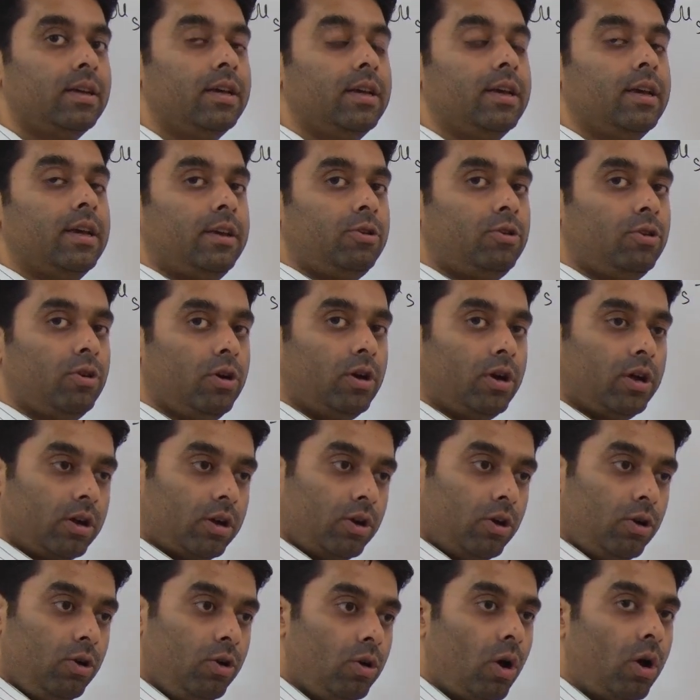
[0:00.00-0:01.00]
your
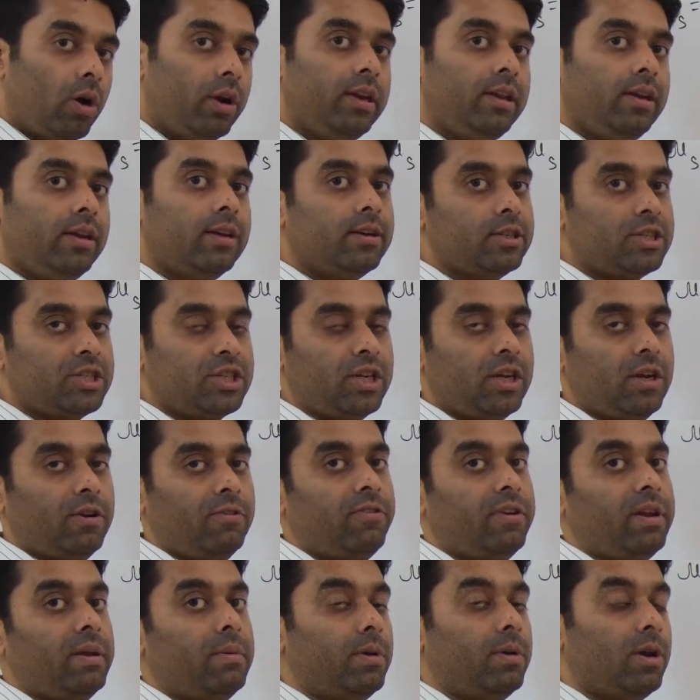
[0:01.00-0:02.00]
non-inertial
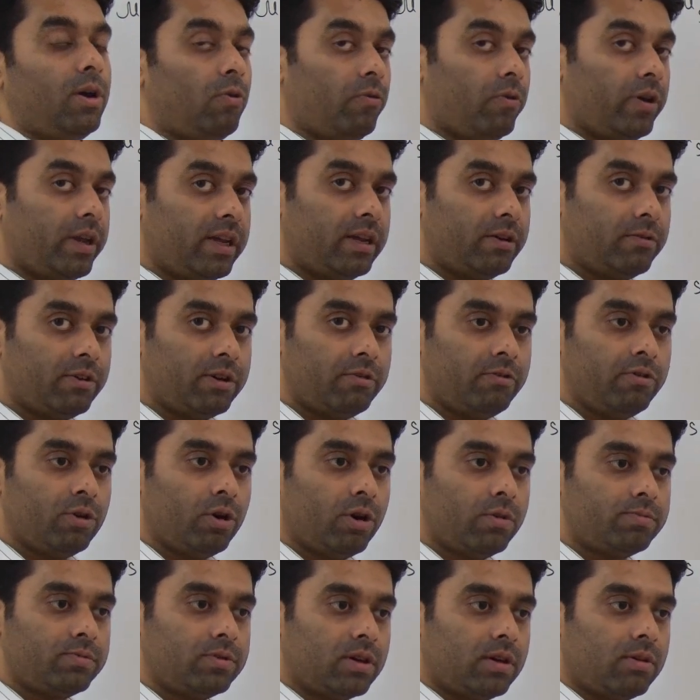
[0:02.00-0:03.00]
frame. Now whenever we
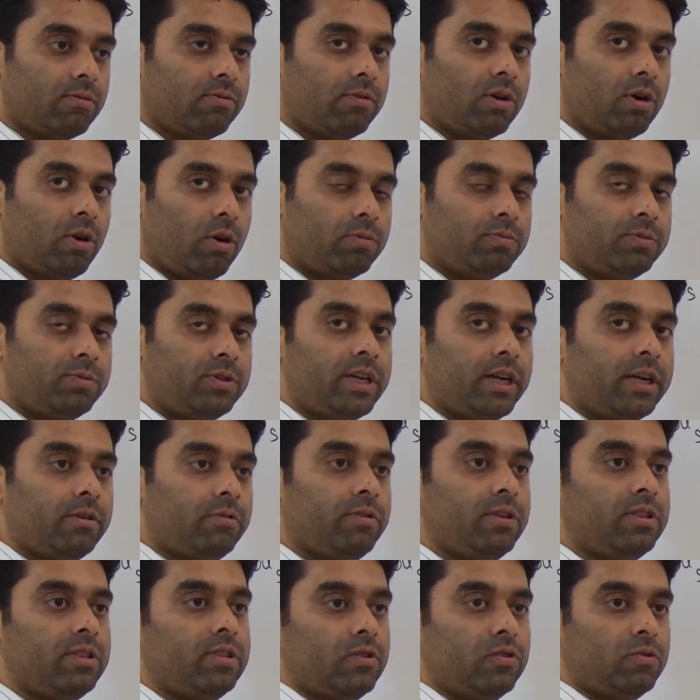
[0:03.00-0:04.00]
observe an object
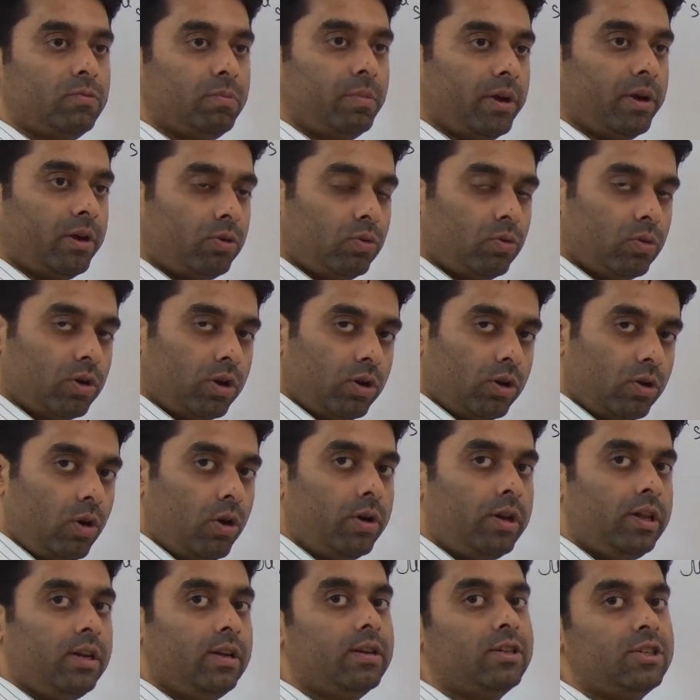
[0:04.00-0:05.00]
with respect to a
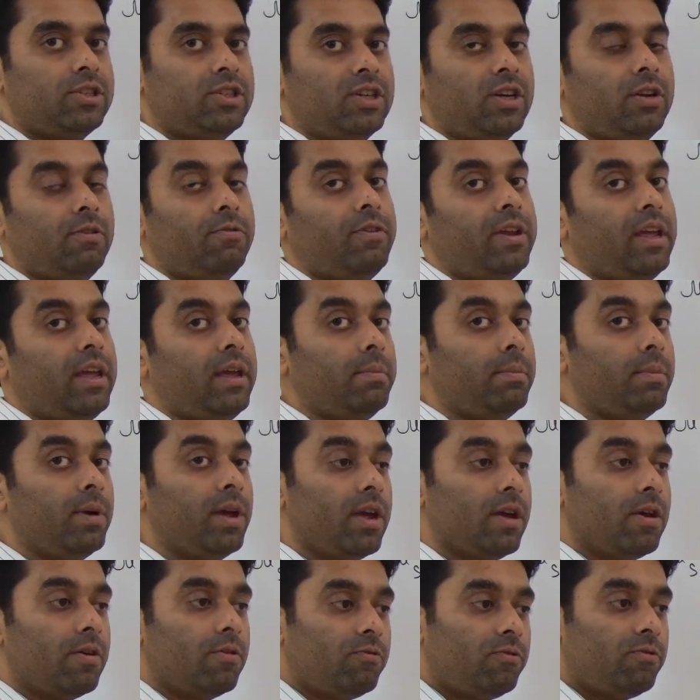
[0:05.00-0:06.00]
non-inertial frame,
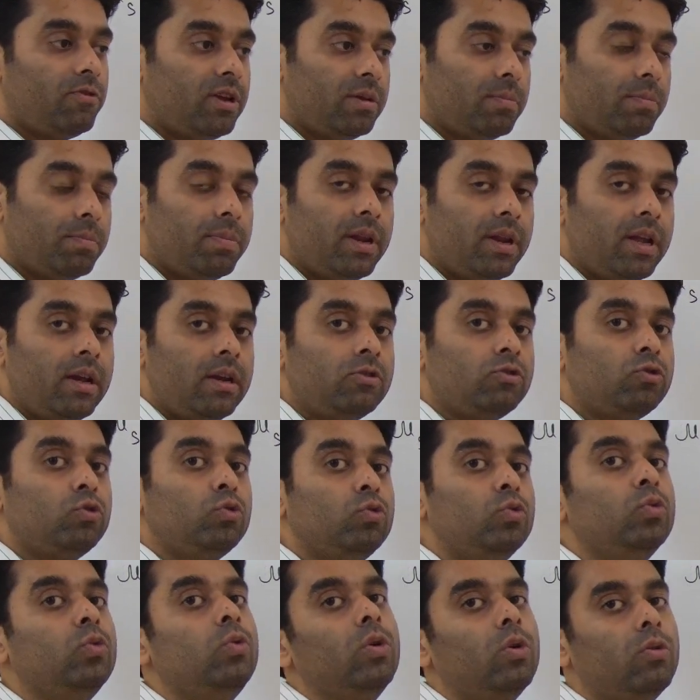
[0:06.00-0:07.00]
we bring
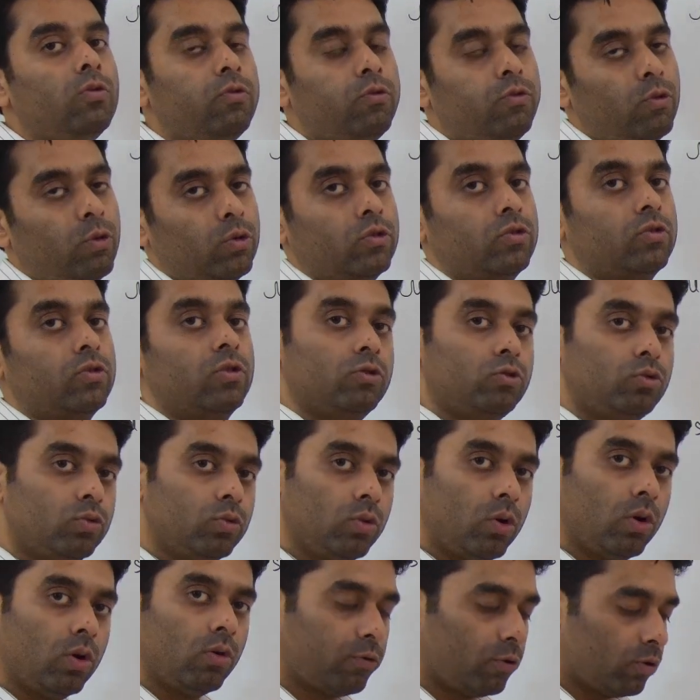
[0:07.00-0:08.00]
pseudo force.
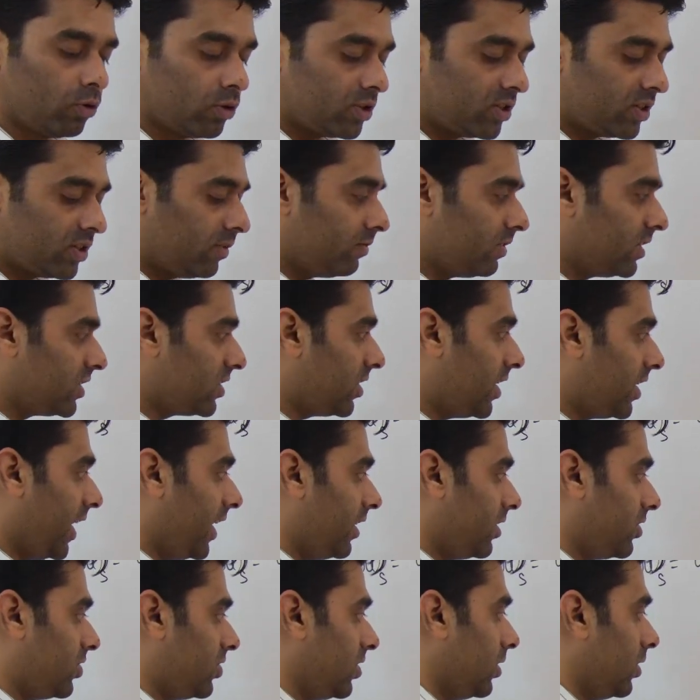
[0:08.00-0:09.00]
Pseudo force in which
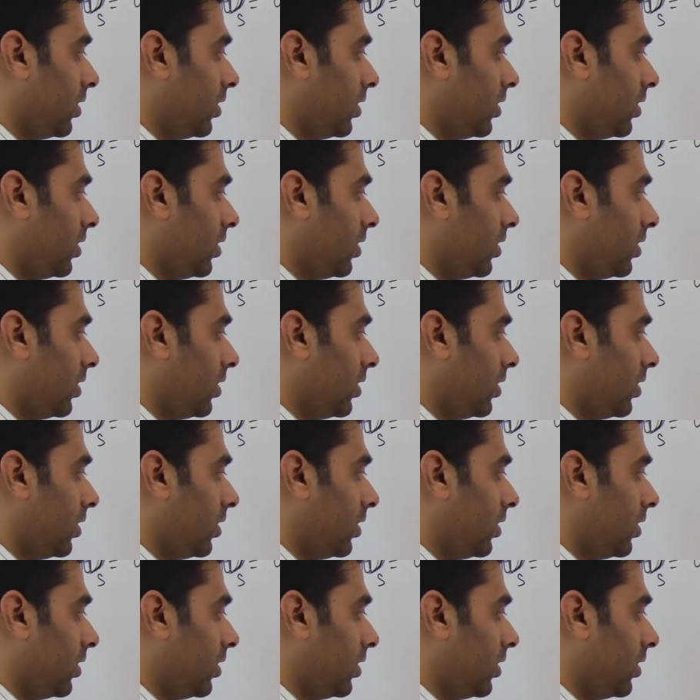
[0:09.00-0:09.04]
direction?